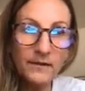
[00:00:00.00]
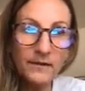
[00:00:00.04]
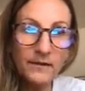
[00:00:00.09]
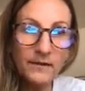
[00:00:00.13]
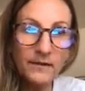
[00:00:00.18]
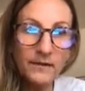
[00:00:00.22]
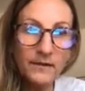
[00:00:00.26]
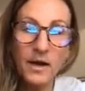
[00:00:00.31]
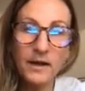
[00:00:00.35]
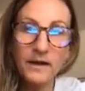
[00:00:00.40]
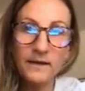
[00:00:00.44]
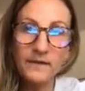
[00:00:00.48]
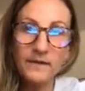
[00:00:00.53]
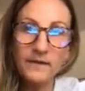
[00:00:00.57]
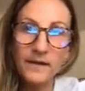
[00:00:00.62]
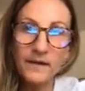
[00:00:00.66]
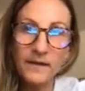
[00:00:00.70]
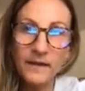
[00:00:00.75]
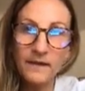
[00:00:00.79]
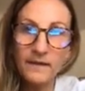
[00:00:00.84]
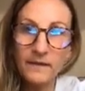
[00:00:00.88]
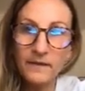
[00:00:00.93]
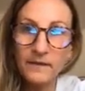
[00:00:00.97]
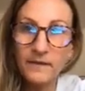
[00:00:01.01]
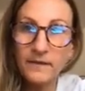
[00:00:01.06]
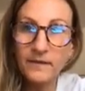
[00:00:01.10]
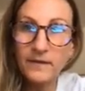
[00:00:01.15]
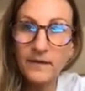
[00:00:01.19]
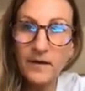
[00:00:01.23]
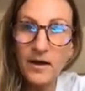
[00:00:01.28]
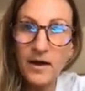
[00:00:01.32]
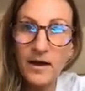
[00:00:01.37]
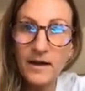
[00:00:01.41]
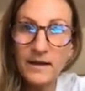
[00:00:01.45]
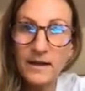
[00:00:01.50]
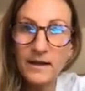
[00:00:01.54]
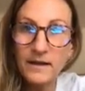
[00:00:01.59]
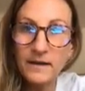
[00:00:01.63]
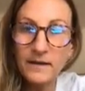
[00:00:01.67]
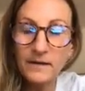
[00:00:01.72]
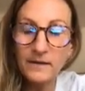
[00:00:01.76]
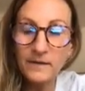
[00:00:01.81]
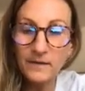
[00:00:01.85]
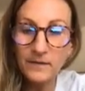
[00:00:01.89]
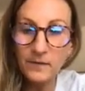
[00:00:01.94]
I can see that the site
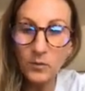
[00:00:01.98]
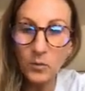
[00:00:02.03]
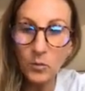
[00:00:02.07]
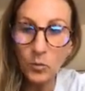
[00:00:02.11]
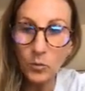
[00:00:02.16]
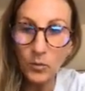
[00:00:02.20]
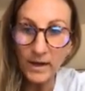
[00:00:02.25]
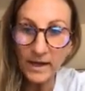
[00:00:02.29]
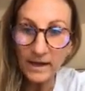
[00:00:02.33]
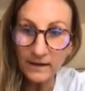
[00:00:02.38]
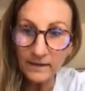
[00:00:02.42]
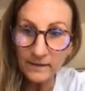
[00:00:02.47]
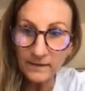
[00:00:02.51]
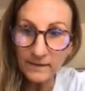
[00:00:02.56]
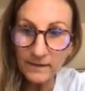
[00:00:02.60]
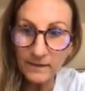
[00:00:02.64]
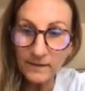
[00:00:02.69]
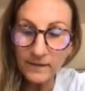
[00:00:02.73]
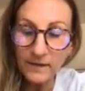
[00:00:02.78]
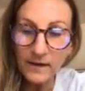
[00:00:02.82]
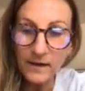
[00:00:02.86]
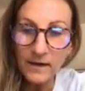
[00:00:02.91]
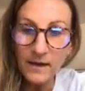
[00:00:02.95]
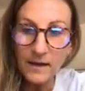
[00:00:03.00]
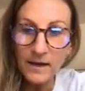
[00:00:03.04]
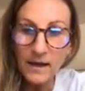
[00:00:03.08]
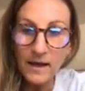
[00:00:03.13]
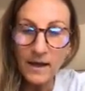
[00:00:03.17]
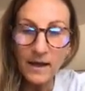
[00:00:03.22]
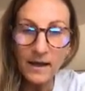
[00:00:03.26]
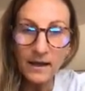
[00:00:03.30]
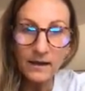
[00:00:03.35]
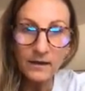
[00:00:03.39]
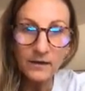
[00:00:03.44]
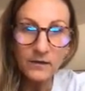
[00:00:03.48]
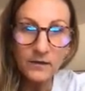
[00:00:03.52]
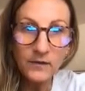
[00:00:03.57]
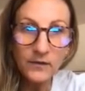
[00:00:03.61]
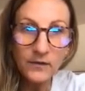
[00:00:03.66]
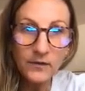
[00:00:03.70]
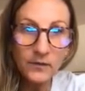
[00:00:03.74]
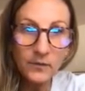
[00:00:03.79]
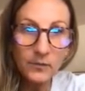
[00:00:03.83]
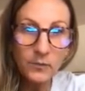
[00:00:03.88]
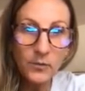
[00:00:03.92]
is Wix, and
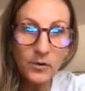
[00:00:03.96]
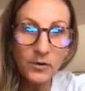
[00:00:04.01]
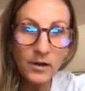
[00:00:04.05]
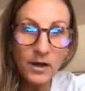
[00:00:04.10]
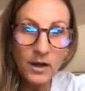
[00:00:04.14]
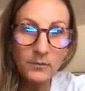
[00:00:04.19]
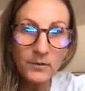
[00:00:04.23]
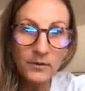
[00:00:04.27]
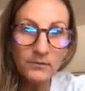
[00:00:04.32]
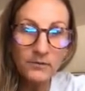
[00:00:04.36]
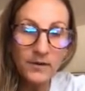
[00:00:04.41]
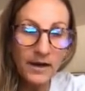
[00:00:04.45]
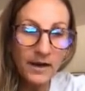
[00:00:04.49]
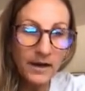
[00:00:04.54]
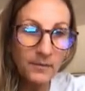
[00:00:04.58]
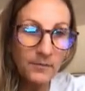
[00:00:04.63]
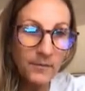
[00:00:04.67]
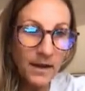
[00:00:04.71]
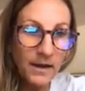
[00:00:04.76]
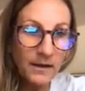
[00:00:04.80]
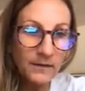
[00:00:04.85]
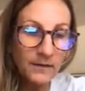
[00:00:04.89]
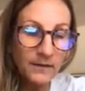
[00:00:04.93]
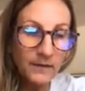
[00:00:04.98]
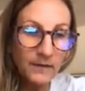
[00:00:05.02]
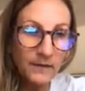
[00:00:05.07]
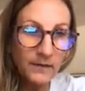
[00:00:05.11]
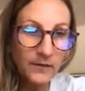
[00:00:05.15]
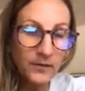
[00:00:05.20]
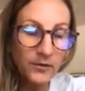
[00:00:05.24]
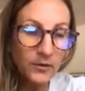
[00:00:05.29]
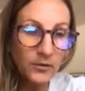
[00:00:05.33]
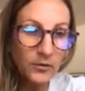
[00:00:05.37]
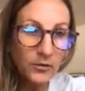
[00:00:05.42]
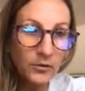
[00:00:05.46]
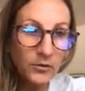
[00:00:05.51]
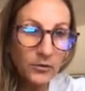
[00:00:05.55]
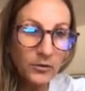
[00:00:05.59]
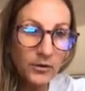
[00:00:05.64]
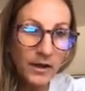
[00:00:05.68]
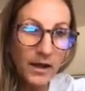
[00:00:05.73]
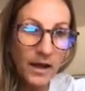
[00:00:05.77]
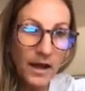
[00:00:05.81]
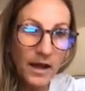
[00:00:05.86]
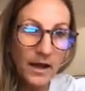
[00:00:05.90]
what I would recommend is to
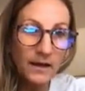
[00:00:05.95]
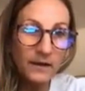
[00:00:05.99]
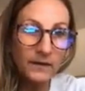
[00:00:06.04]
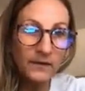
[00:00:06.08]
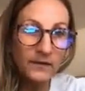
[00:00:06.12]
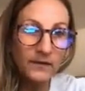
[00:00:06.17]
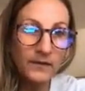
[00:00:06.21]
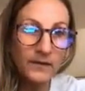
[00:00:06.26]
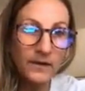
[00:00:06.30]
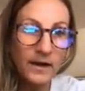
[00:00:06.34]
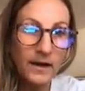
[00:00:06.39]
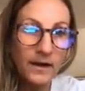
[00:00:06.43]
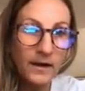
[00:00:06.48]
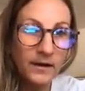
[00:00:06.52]
look at